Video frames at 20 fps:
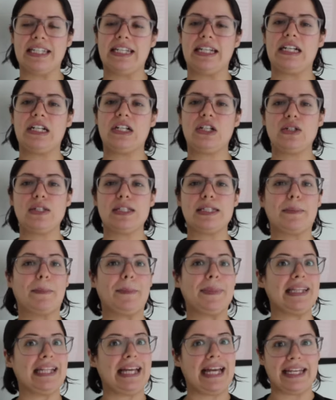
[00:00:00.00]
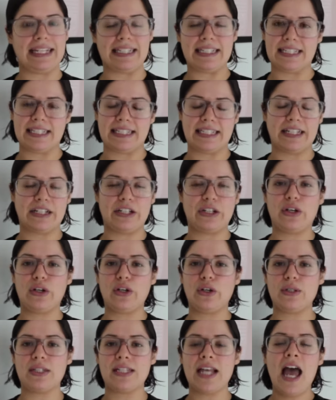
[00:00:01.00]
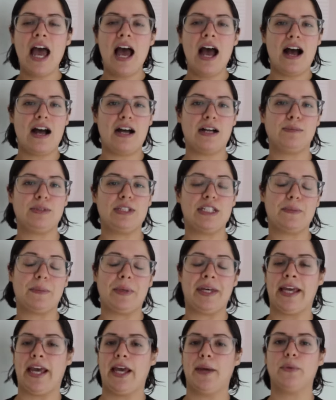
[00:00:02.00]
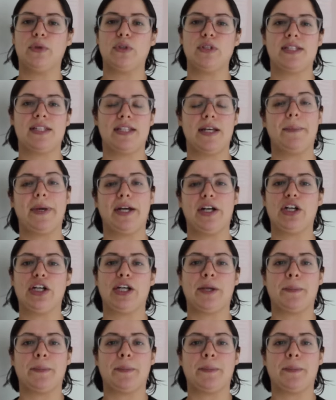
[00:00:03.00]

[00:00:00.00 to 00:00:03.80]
skills, playing skills, um, just being able to better